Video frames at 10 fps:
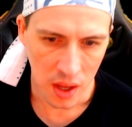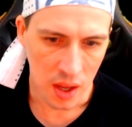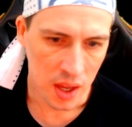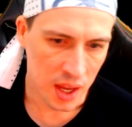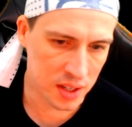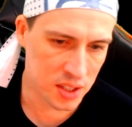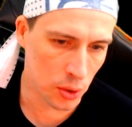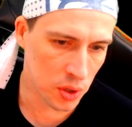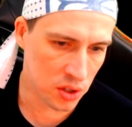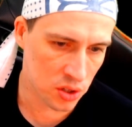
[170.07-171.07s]
until
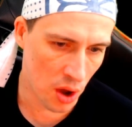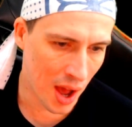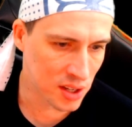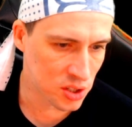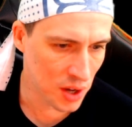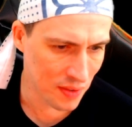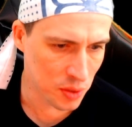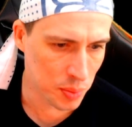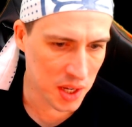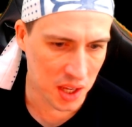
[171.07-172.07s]
you die. So you have to
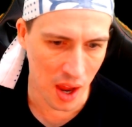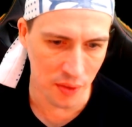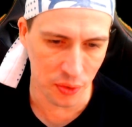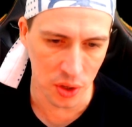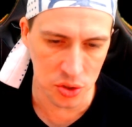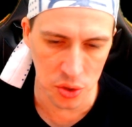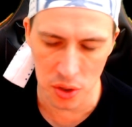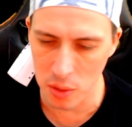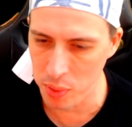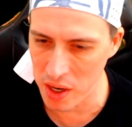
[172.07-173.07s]
be careful and do
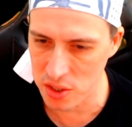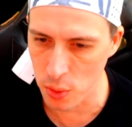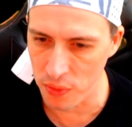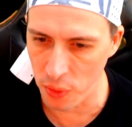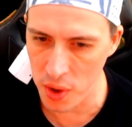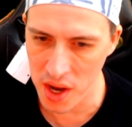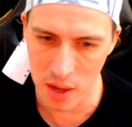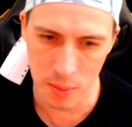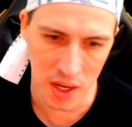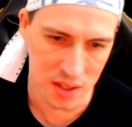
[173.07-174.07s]
your best to avoid
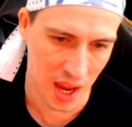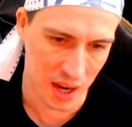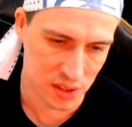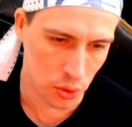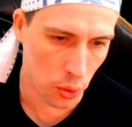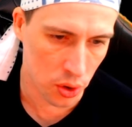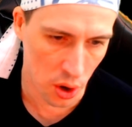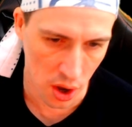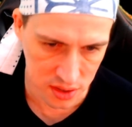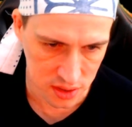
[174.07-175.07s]
enemy attacks at all
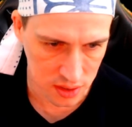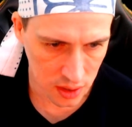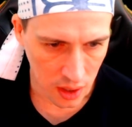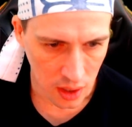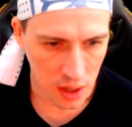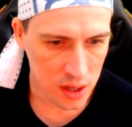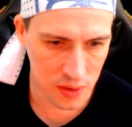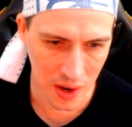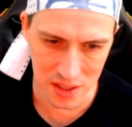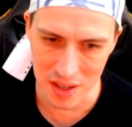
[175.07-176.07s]
costs. So
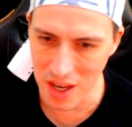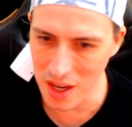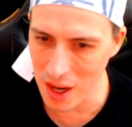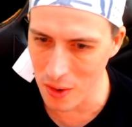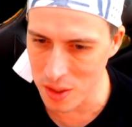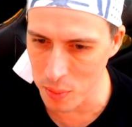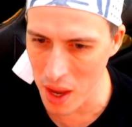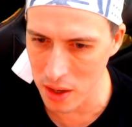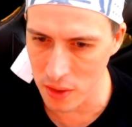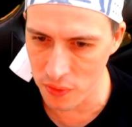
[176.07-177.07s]
as I said here, it's about
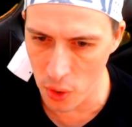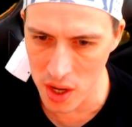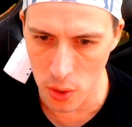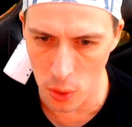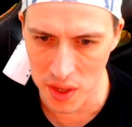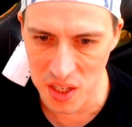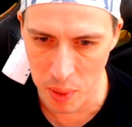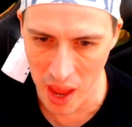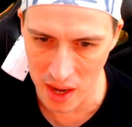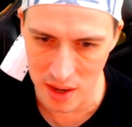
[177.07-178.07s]
avoiding all these
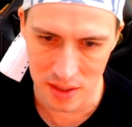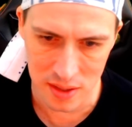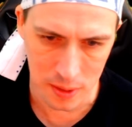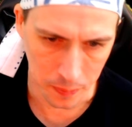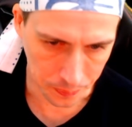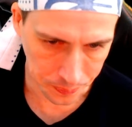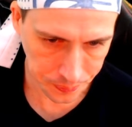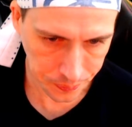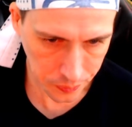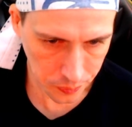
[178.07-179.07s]
patterns.
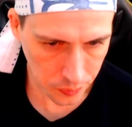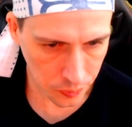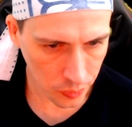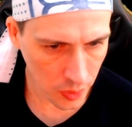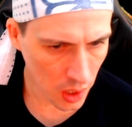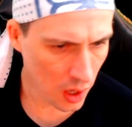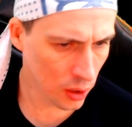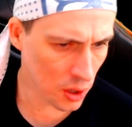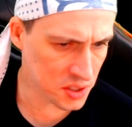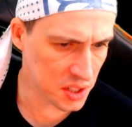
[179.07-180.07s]

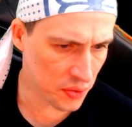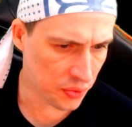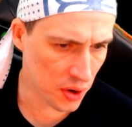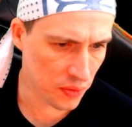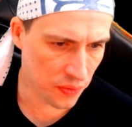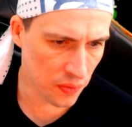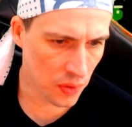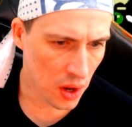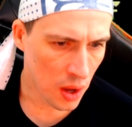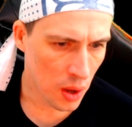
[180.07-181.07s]
Lots of different
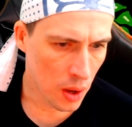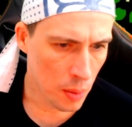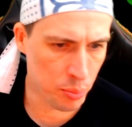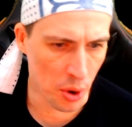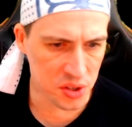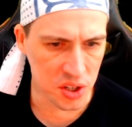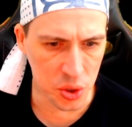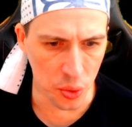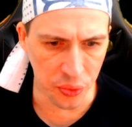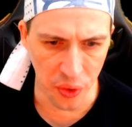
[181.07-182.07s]
bosses
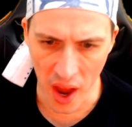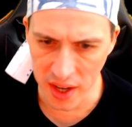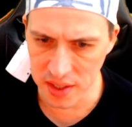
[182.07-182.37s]
you'll fight